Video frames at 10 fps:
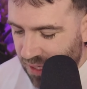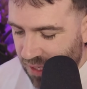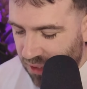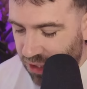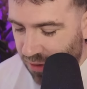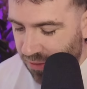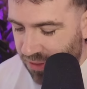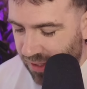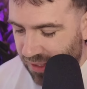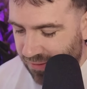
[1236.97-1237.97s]
I don't
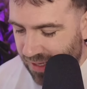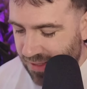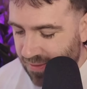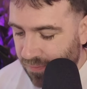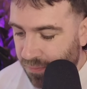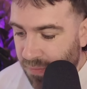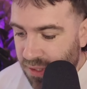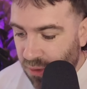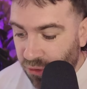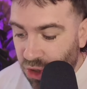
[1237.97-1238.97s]
think there has. So
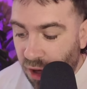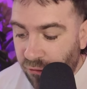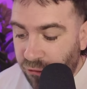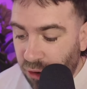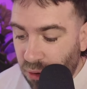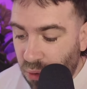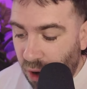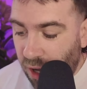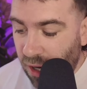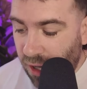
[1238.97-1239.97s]
we've got through quite
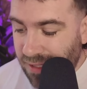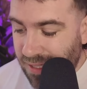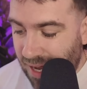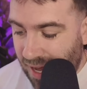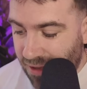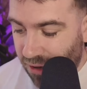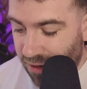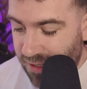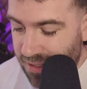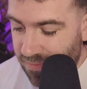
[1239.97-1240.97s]
a lot today,
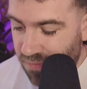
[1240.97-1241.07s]
guys.